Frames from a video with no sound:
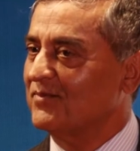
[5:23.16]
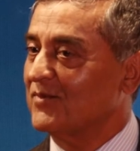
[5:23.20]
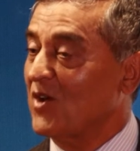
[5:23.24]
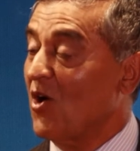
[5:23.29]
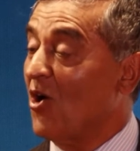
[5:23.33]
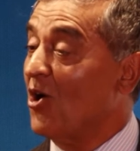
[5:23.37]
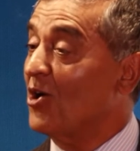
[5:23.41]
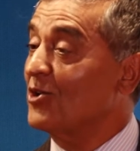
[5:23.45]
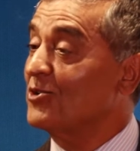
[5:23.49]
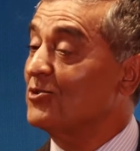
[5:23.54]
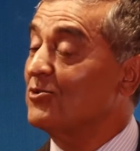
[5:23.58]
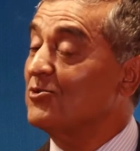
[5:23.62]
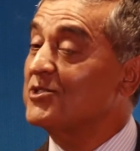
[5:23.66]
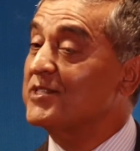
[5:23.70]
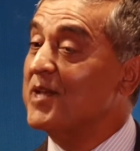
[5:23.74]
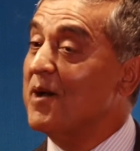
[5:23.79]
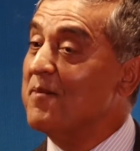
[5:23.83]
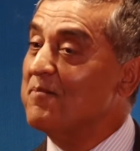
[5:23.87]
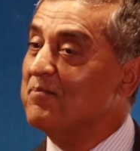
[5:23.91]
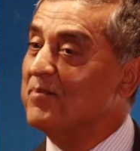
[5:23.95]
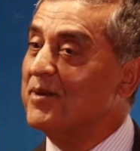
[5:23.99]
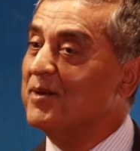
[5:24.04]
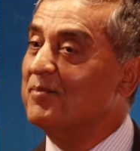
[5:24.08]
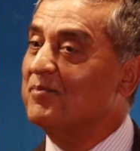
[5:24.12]
Or do
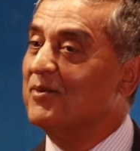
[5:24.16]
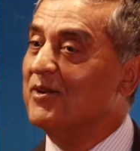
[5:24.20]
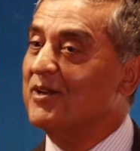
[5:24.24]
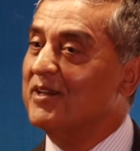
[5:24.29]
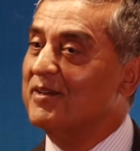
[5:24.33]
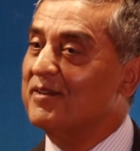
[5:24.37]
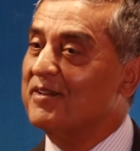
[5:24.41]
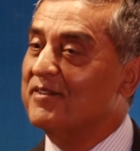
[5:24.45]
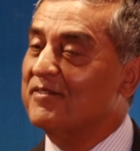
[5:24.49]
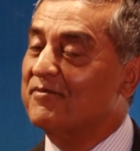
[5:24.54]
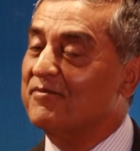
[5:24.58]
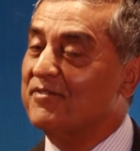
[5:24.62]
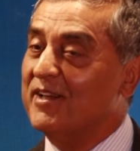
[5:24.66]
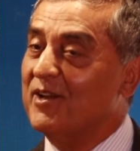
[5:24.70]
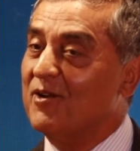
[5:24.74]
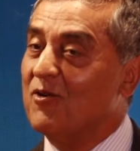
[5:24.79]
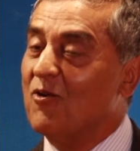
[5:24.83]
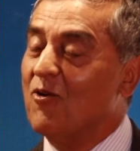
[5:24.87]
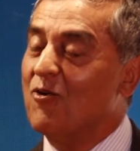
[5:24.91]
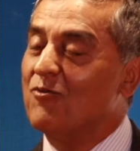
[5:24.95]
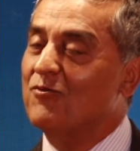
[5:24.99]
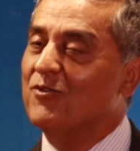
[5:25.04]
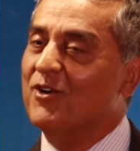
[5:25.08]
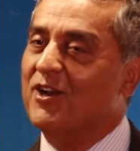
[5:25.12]
some people feel
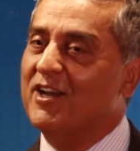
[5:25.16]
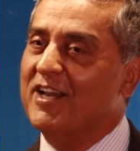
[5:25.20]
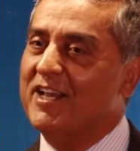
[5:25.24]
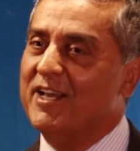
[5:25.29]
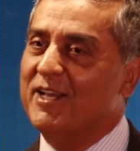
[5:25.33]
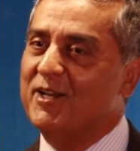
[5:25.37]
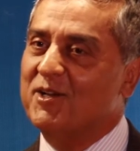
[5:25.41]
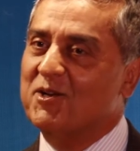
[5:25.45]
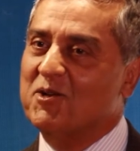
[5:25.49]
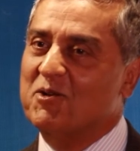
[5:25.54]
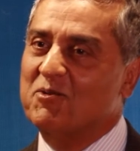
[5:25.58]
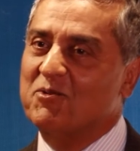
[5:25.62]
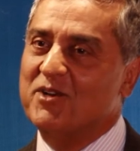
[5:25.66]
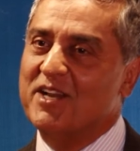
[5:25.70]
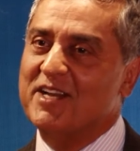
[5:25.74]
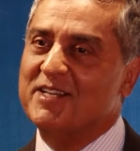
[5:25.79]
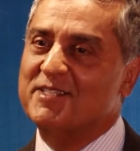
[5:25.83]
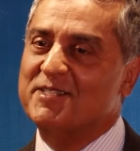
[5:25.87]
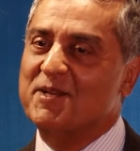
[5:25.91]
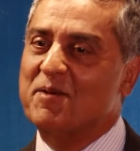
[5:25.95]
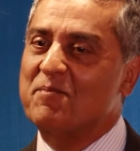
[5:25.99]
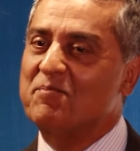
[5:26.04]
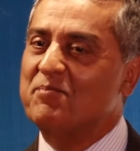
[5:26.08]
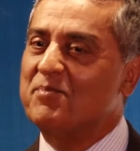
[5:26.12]
overly
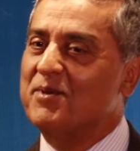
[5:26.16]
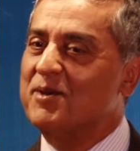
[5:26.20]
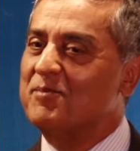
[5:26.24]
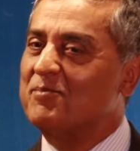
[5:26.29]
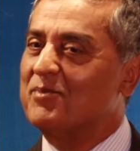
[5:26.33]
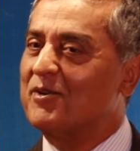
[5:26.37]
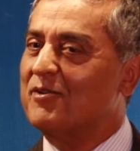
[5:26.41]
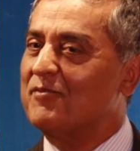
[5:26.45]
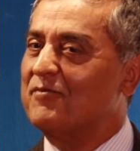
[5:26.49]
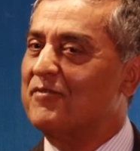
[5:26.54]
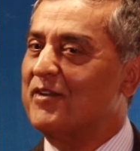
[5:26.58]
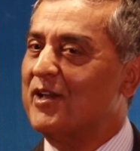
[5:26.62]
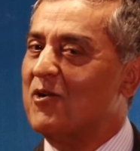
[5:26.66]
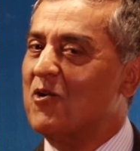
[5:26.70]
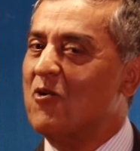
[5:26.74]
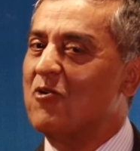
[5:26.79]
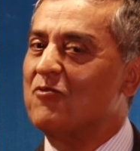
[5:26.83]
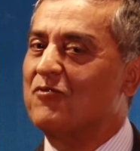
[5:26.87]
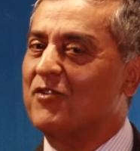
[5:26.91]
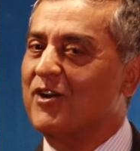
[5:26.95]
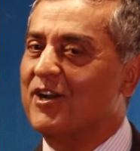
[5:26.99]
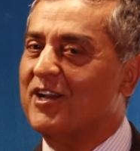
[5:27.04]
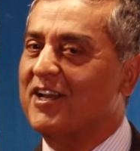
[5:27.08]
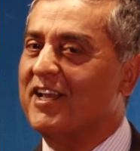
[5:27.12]
included, some people feel
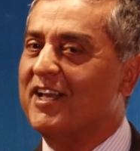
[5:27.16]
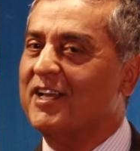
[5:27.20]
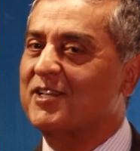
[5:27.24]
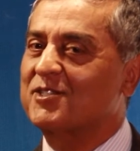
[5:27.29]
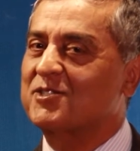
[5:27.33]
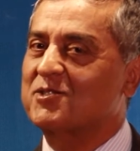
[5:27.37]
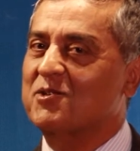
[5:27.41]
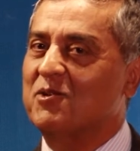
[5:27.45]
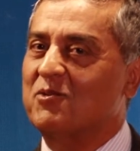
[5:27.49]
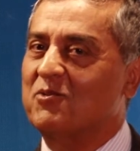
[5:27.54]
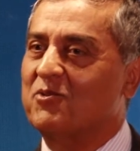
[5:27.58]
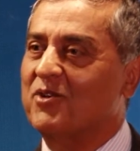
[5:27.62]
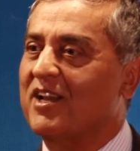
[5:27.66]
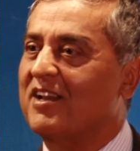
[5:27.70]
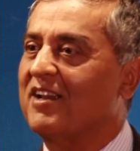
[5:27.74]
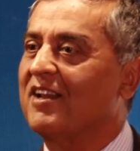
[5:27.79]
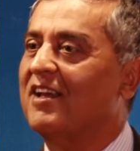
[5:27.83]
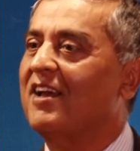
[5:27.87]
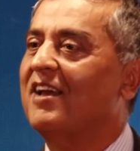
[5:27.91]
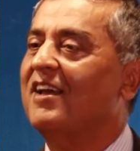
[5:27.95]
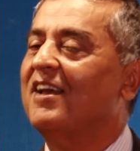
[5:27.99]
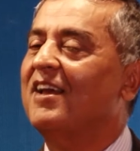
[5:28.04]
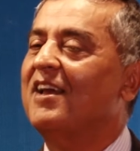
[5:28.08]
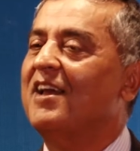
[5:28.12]
overly excluded?
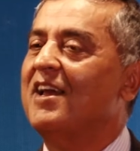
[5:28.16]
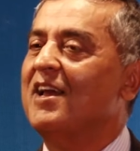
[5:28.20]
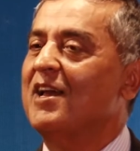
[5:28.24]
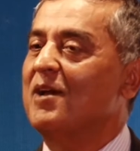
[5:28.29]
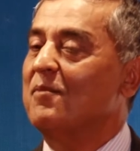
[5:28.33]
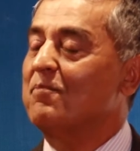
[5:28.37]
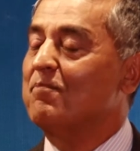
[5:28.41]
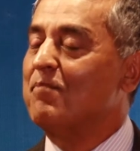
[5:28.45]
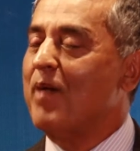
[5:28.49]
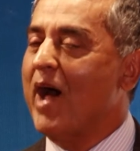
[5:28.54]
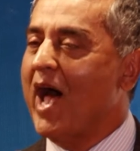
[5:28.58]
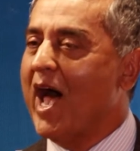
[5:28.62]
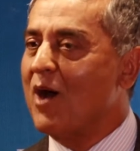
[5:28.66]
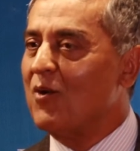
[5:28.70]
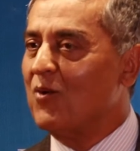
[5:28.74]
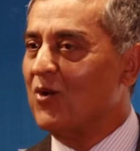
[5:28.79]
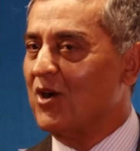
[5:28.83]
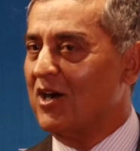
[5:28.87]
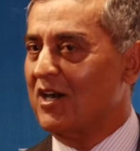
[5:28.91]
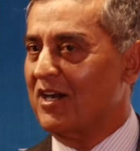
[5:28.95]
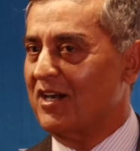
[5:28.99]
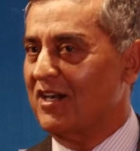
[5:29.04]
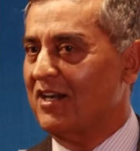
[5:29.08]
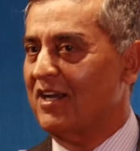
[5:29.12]

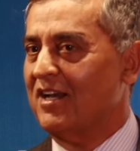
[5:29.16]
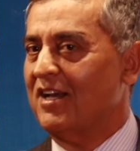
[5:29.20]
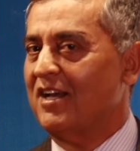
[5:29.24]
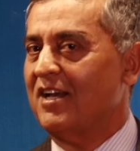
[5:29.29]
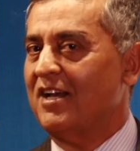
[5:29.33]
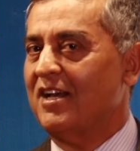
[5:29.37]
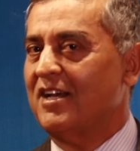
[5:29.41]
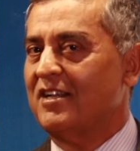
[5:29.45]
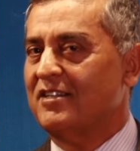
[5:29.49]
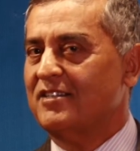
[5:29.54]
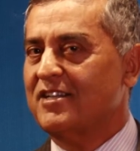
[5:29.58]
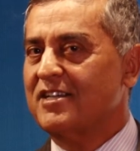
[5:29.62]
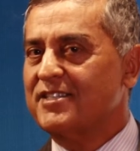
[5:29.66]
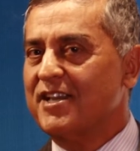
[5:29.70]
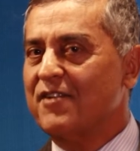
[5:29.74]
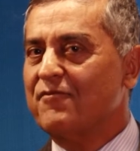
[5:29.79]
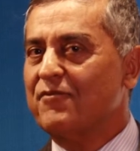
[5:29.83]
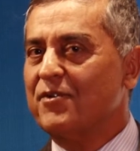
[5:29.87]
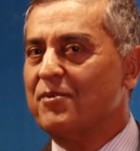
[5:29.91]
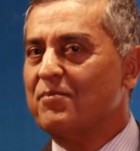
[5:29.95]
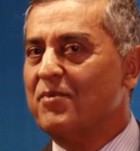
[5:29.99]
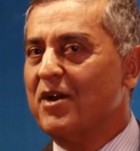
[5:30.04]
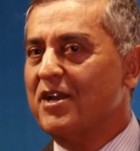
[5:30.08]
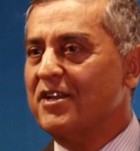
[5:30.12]
Power. Does
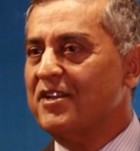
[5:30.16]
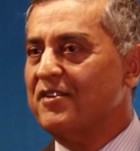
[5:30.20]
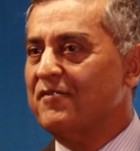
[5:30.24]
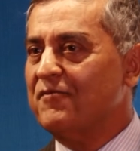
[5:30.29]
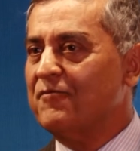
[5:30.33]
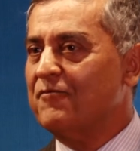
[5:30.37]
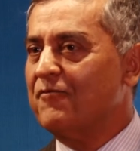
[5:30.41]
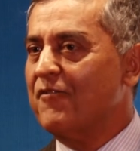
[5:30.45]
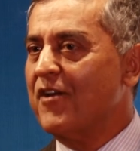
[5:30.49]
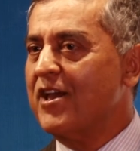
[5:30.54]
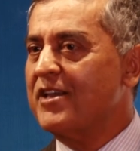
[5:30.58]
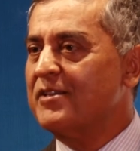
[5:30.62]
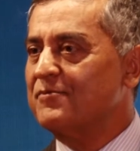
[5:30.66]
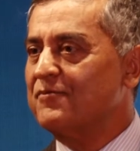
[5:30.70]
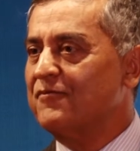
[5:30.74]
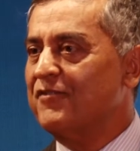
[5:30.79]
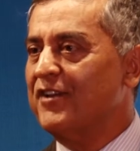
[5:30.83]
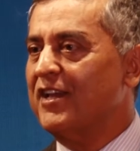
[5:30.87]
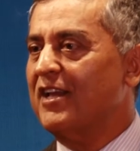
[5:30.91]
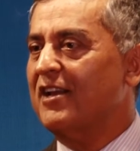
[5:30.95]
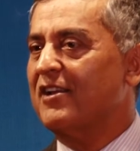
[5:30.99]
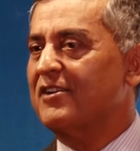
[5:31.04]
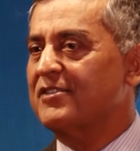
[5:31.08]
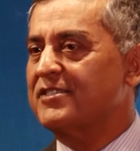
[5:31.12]
everybody feel